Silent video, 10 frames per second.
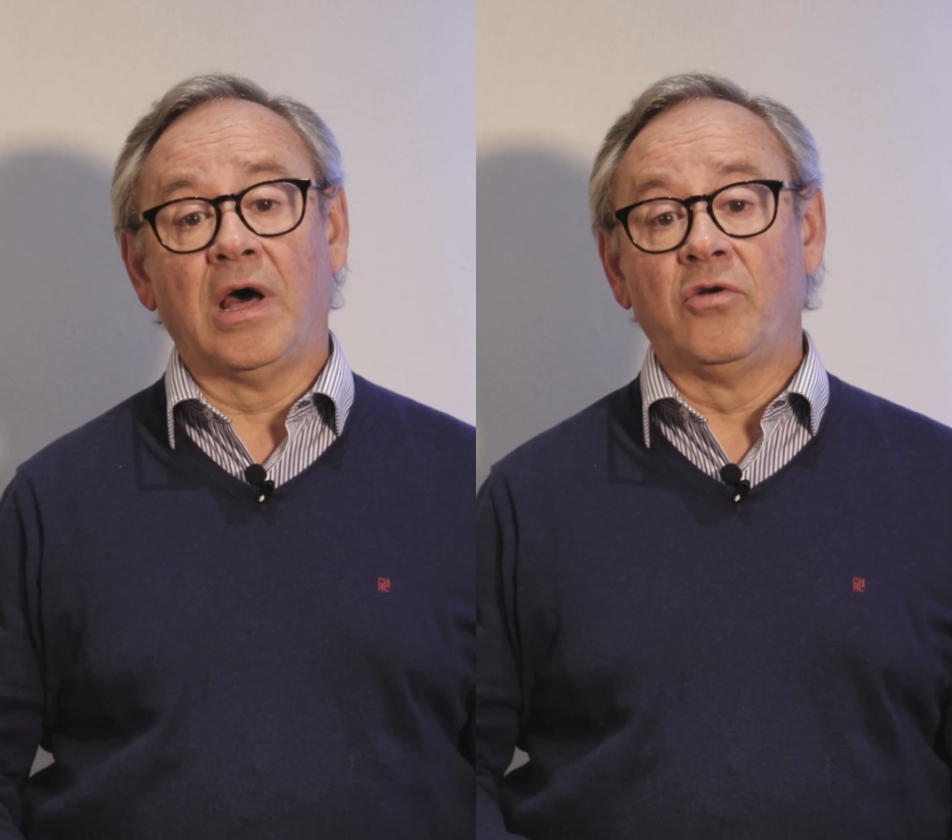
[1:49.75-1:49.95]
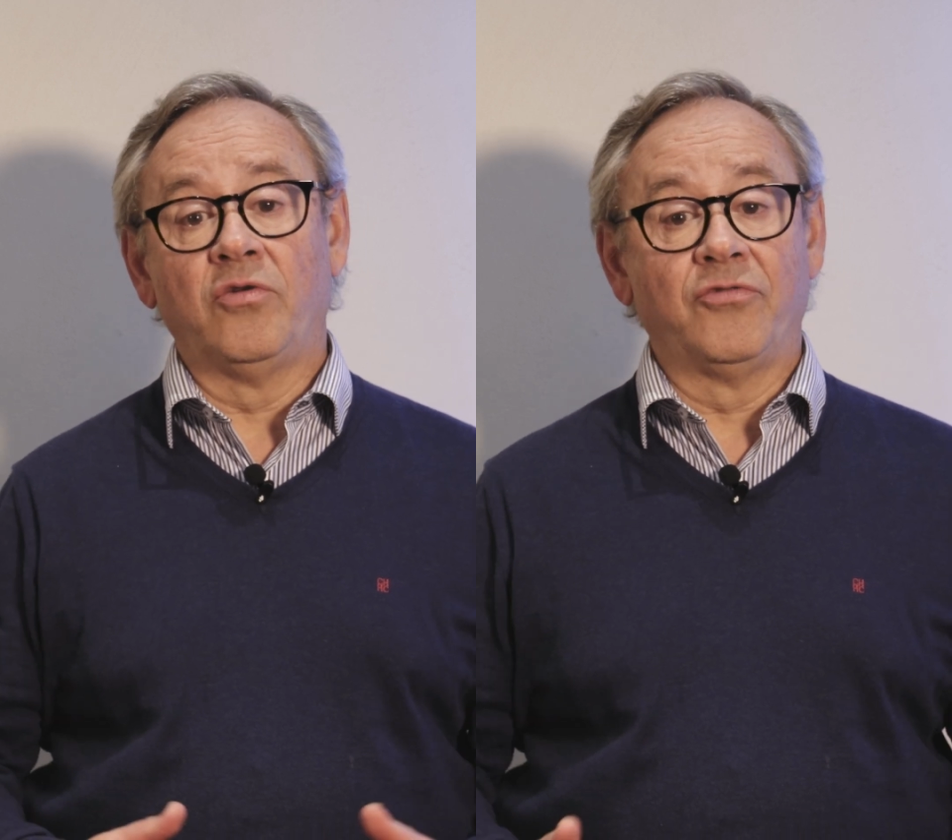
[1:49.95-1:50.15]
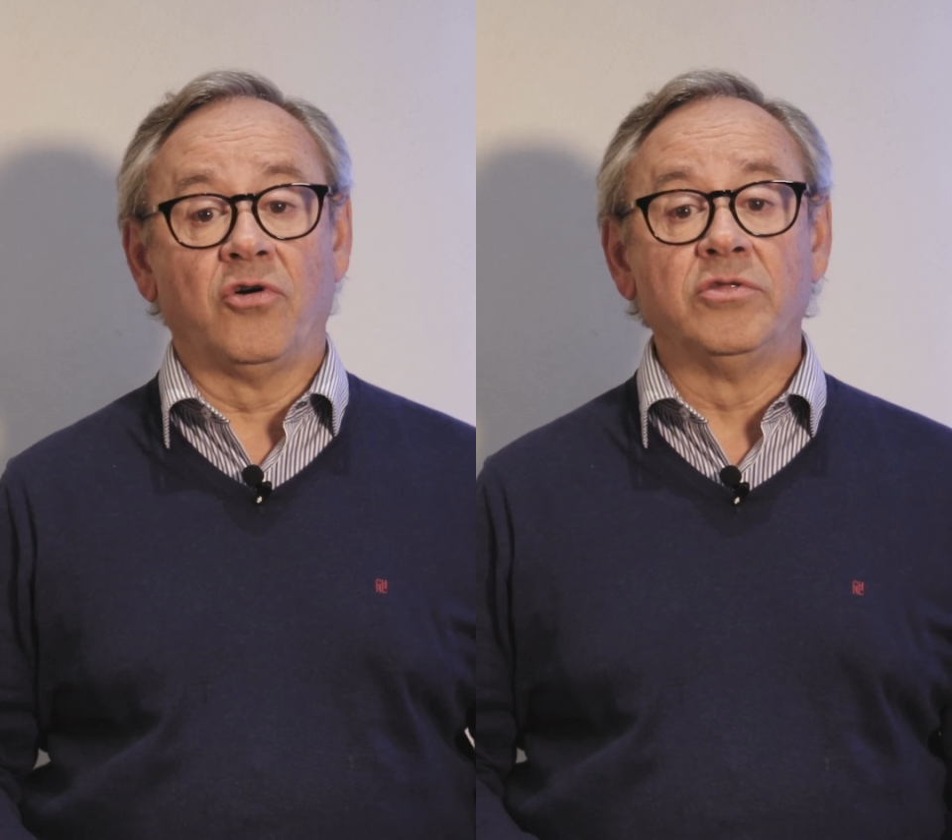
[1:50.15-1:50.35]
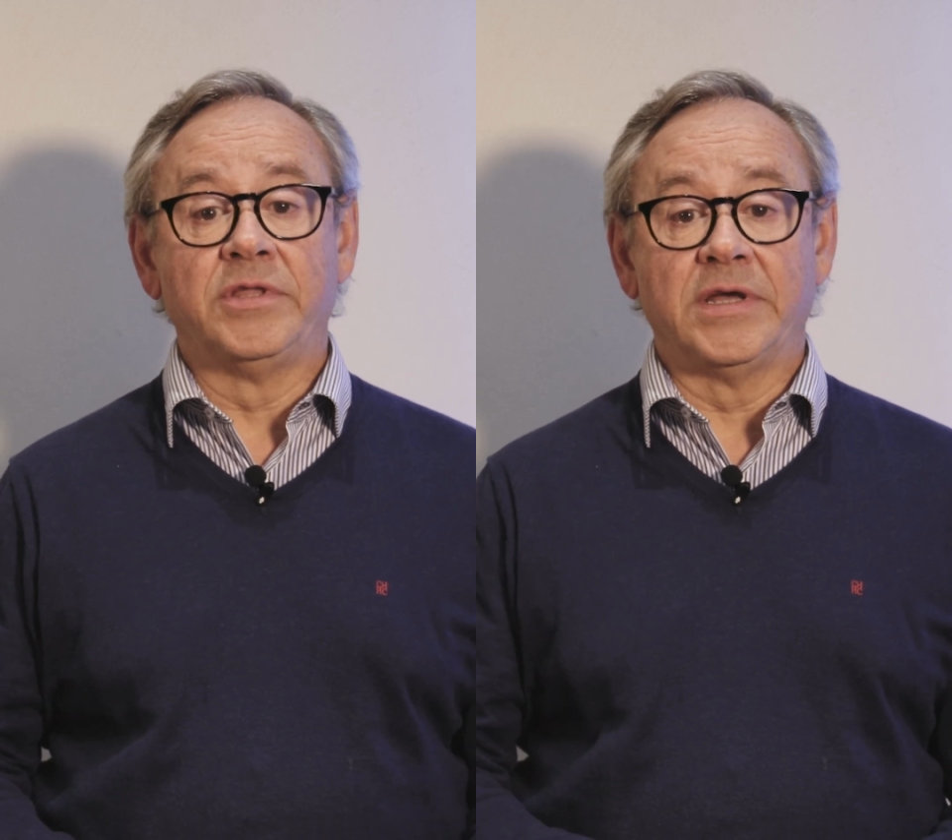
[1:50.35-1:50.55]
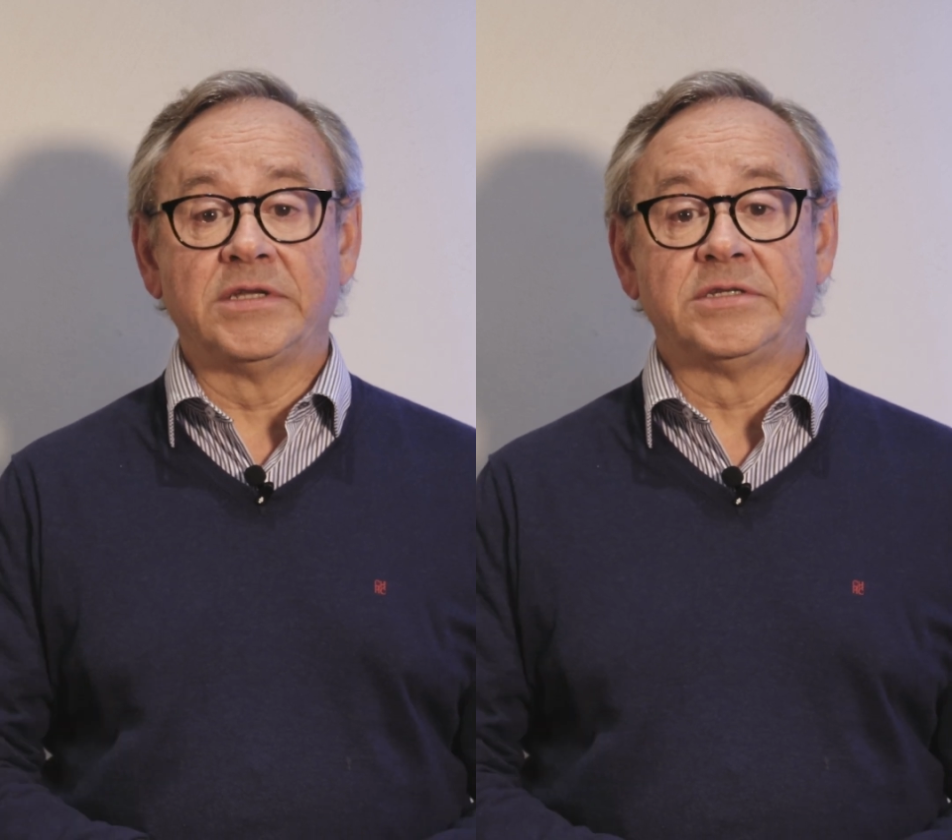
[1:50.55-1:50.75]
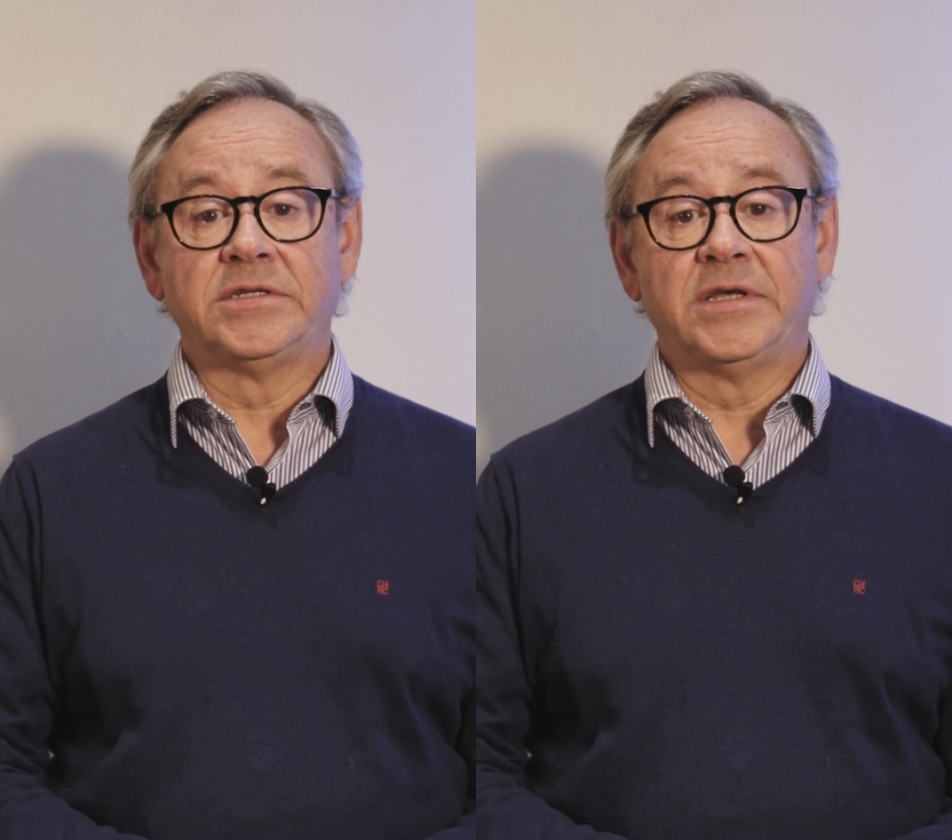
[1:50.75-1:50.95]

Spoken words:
out of context,